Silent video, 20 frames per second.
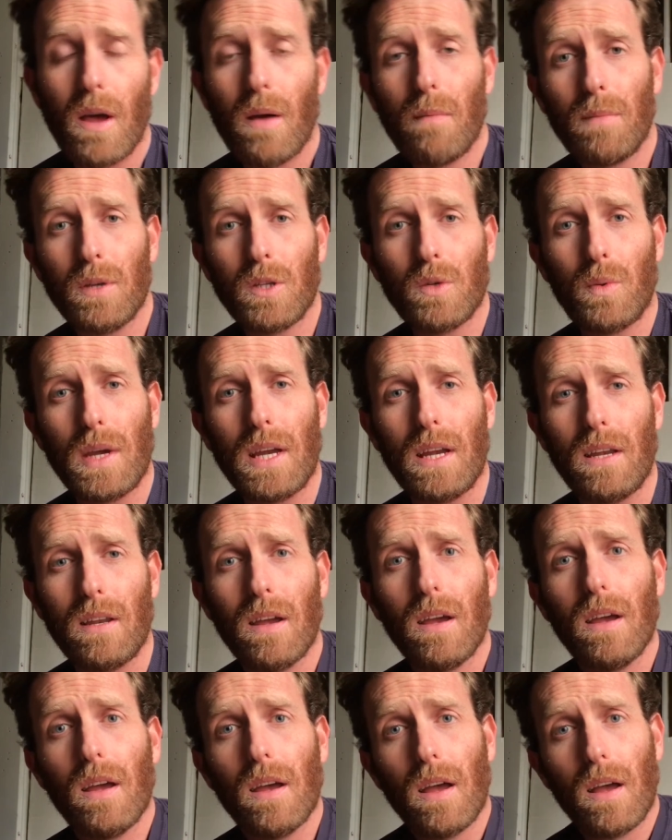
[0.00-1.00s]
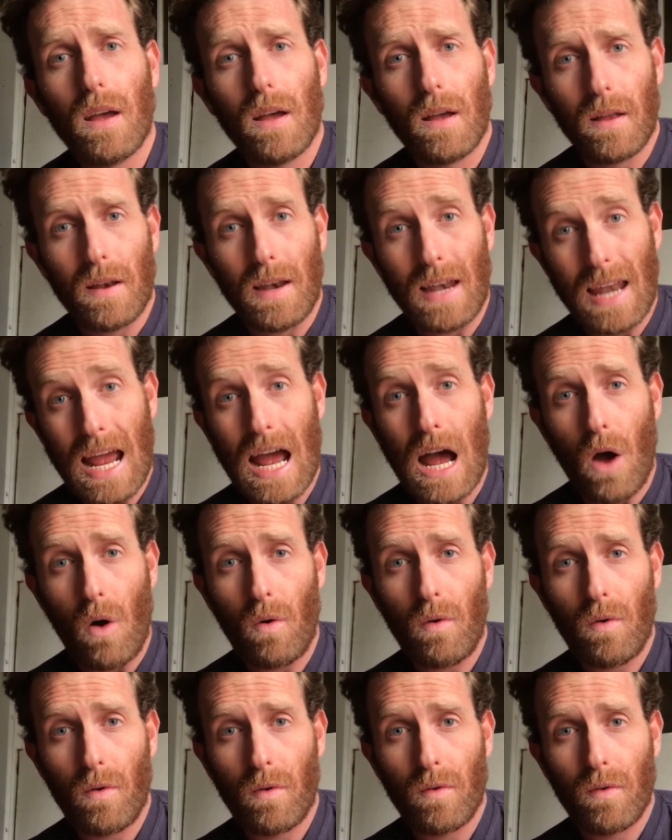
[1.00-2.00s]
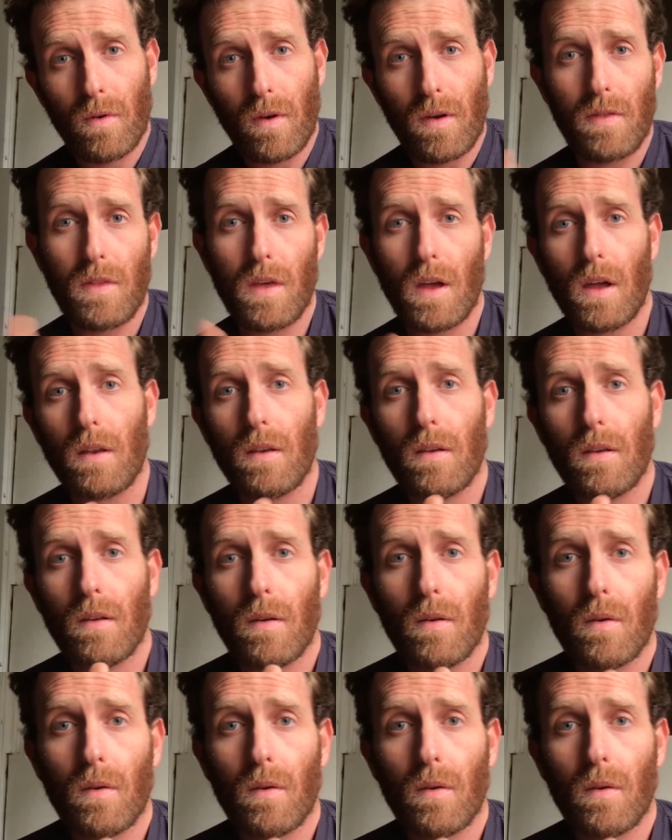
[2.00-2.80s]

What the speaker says: between now and then?